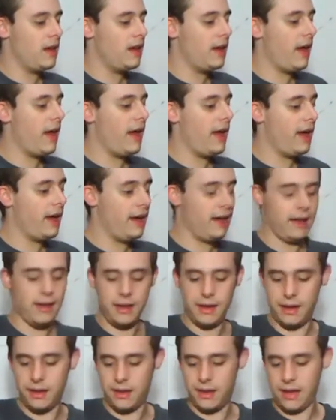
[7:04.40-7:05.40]

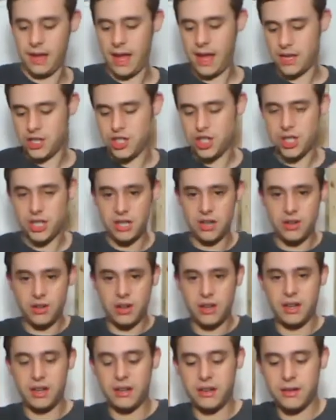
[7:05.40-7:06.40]
a
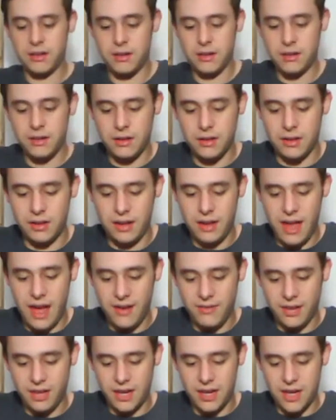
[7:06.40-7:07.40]
engineering,
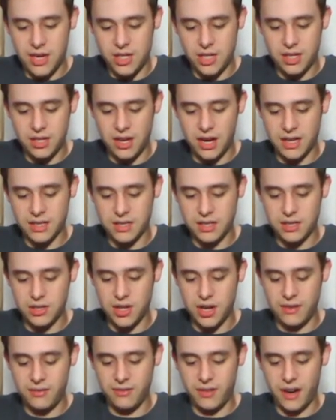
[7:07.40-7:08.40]
navigation,
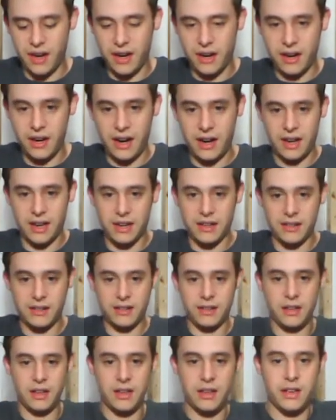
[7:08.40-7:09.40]
concentrate fire, and
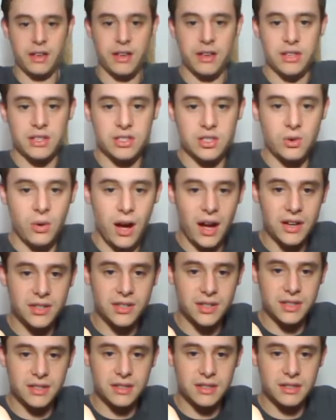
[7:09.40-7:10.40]

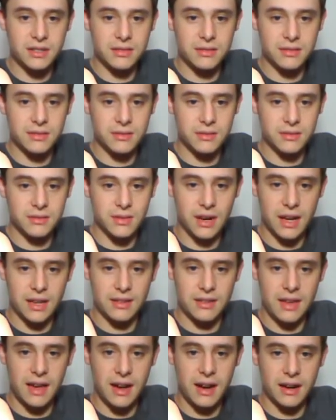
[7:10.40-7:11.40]
squadrons right
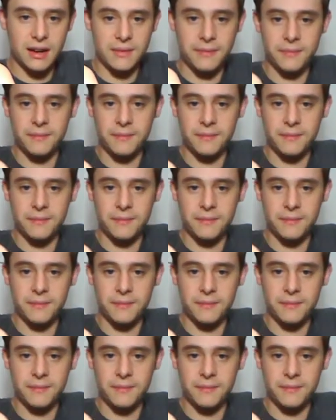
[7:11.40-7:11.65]
there.